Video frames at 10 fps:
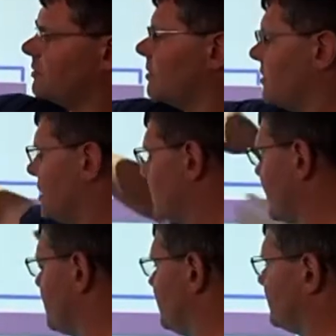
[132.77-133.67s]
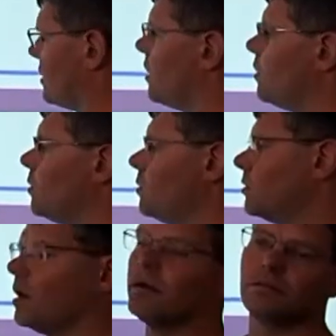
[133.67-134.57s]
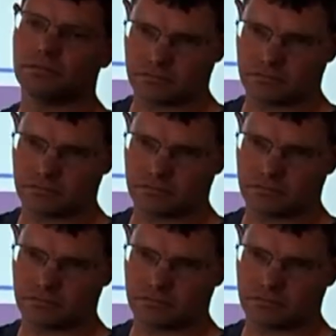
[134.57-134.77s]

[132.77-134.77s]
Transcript: table up there, the table is the whole lot.